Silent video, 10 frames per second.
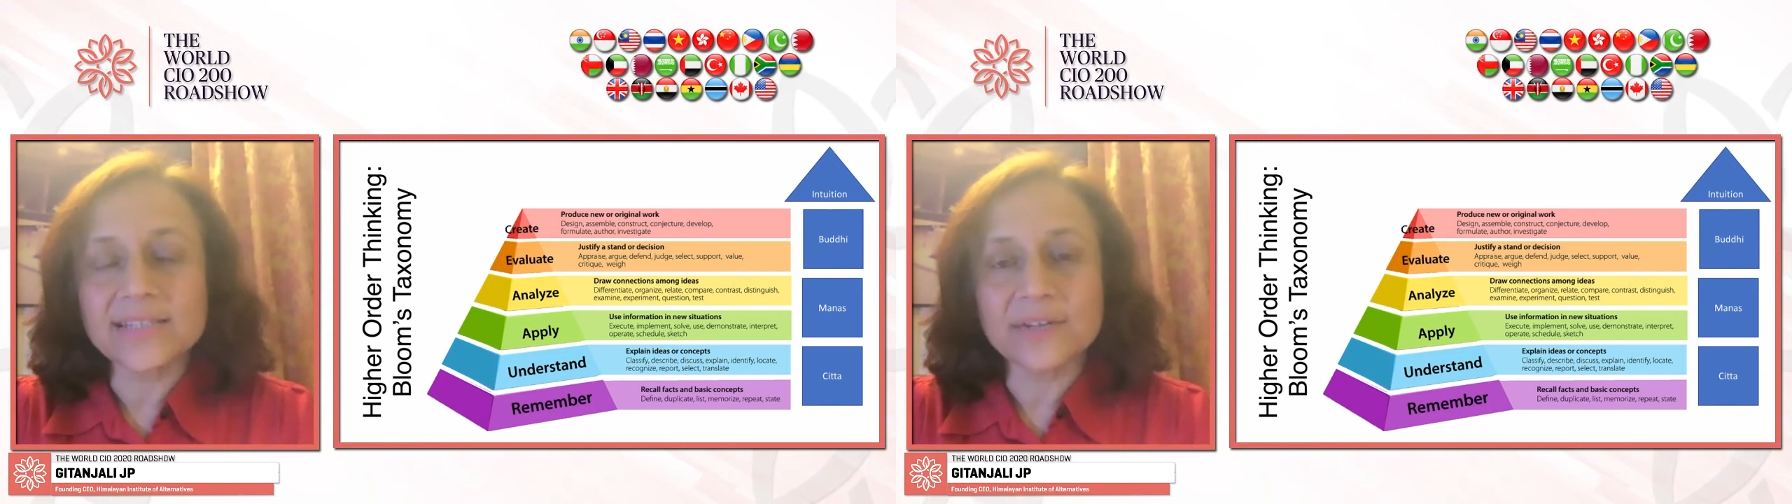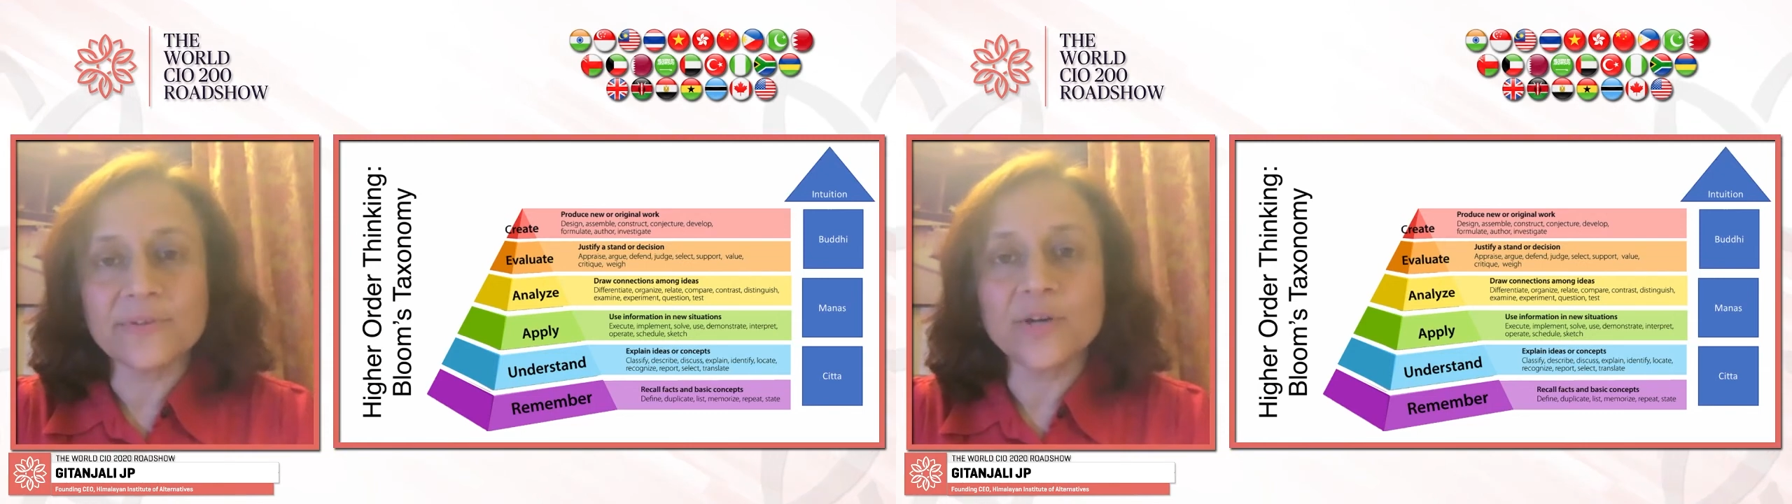
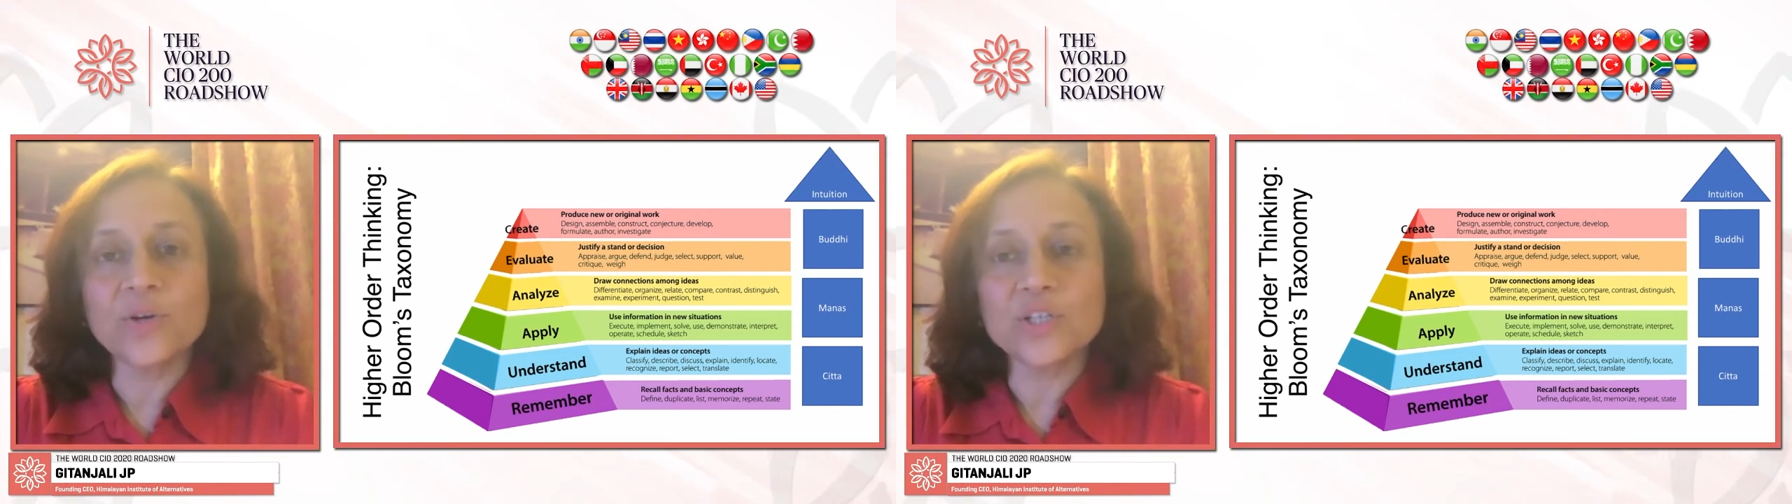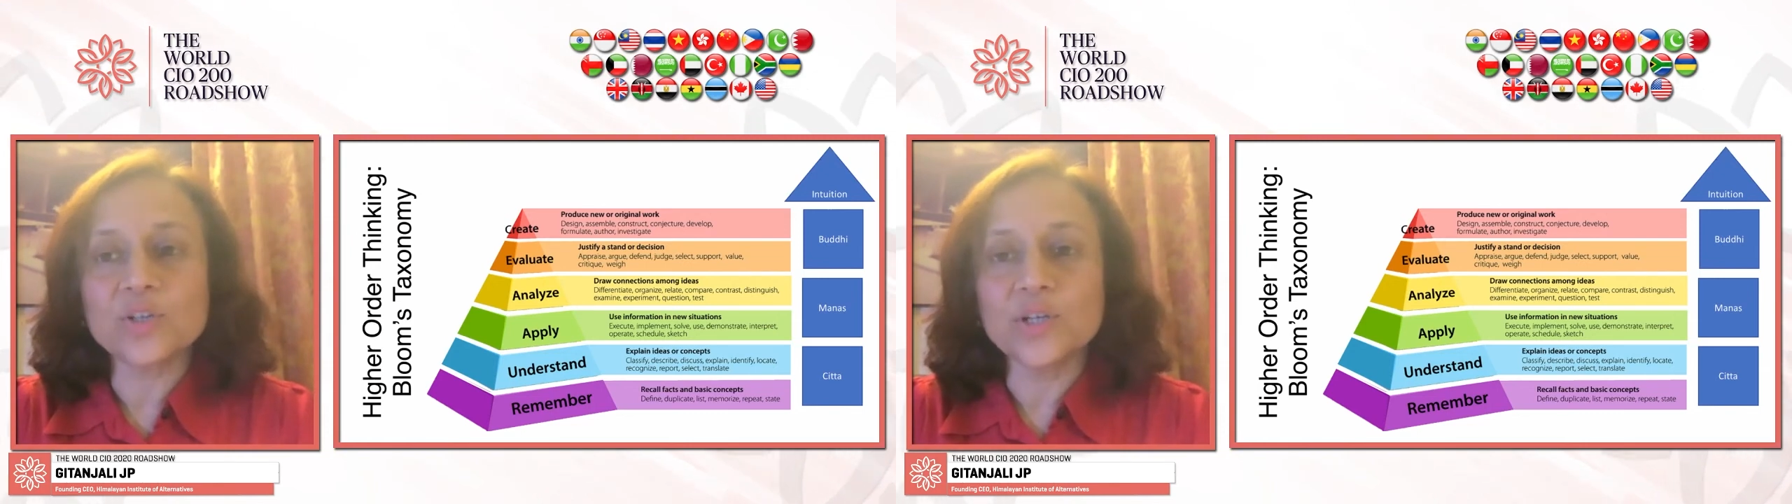that we are
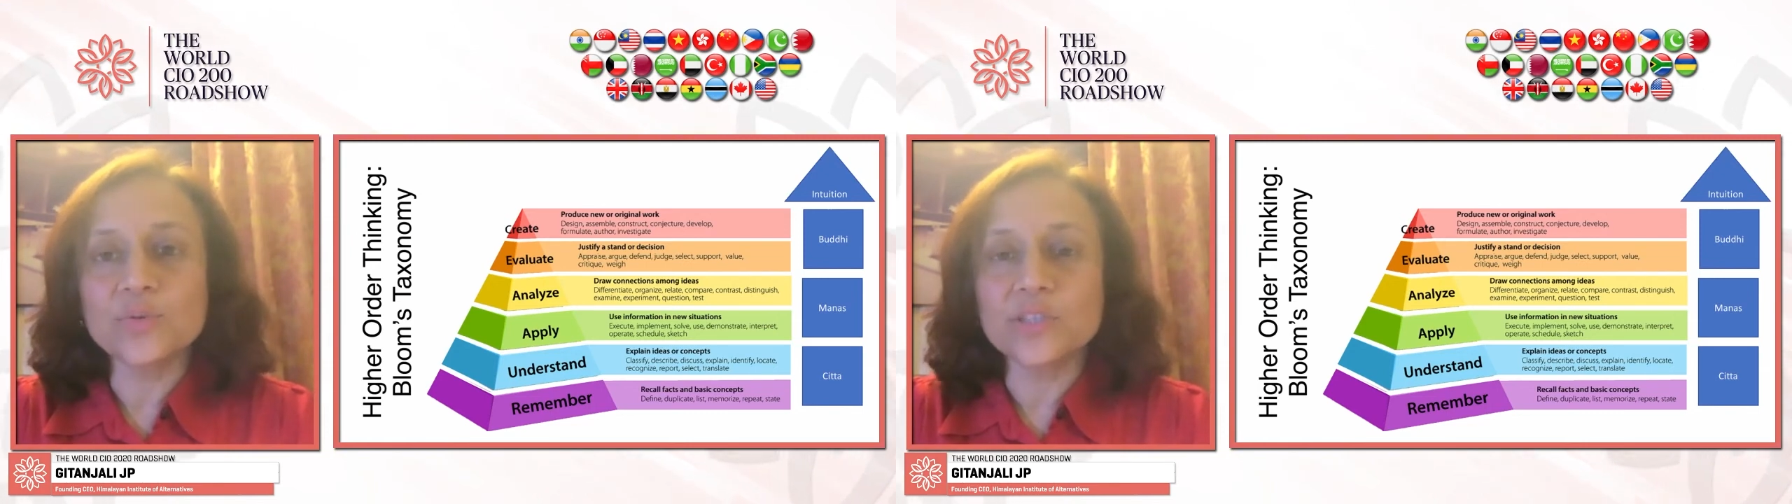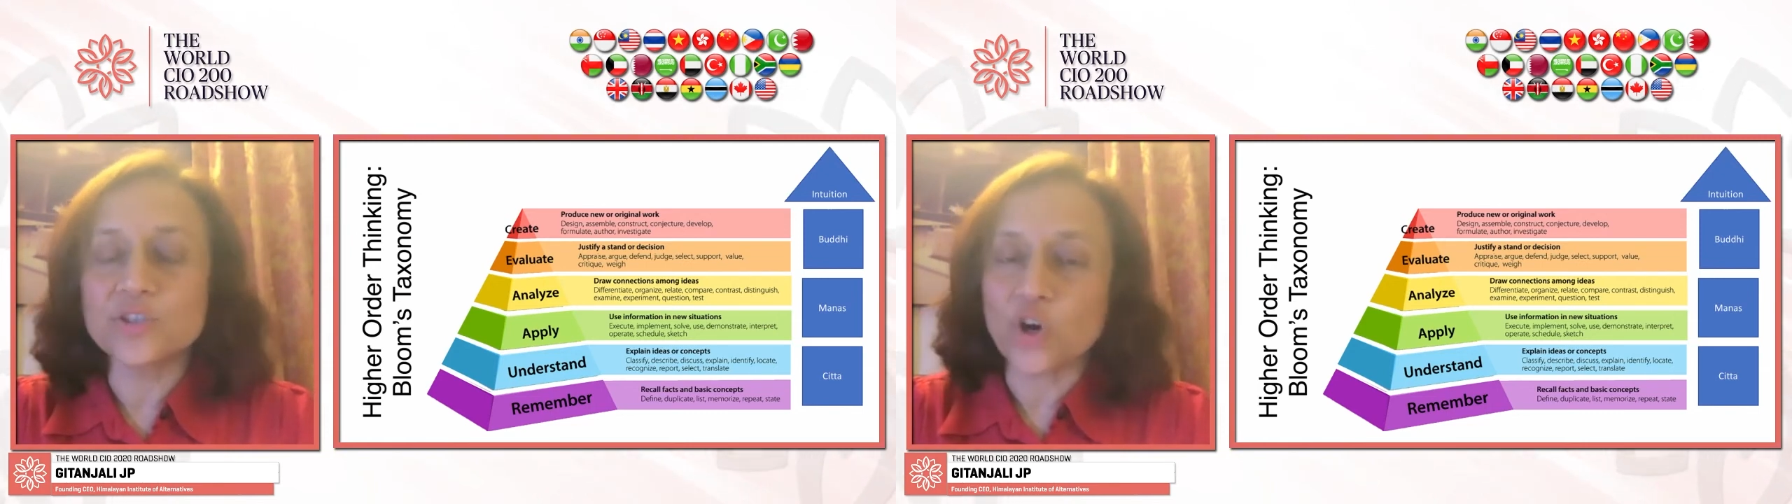going to
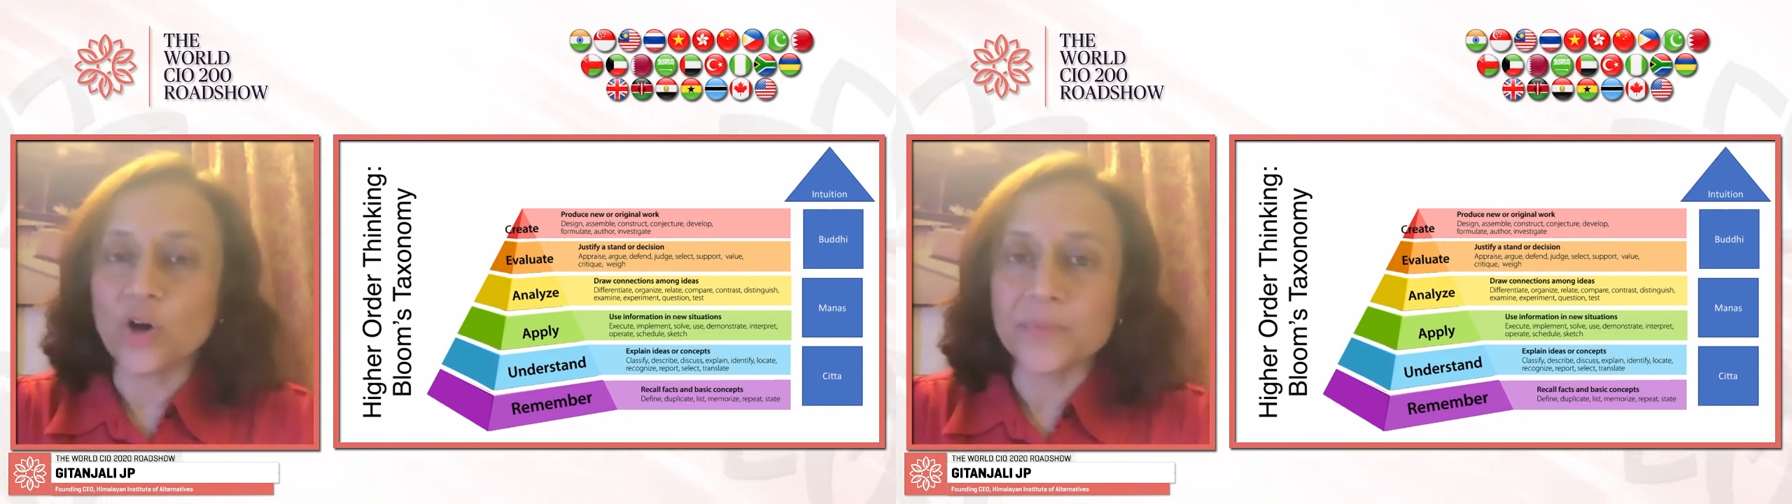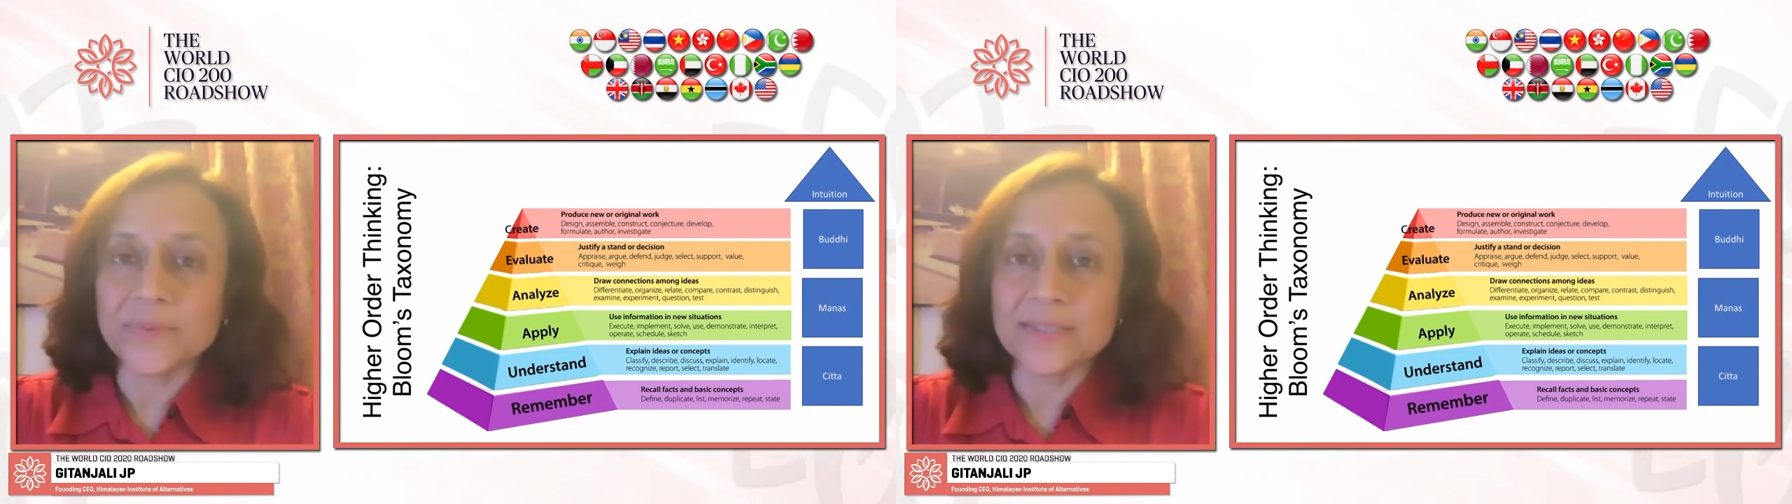lose
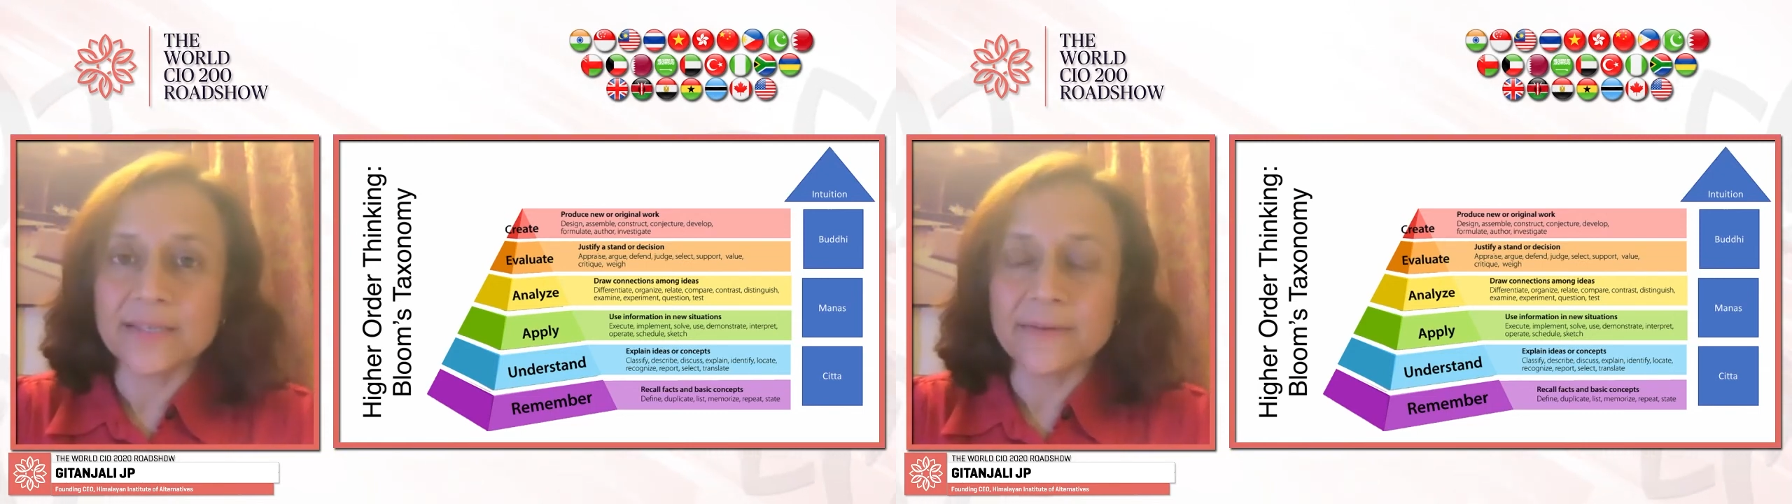jobs.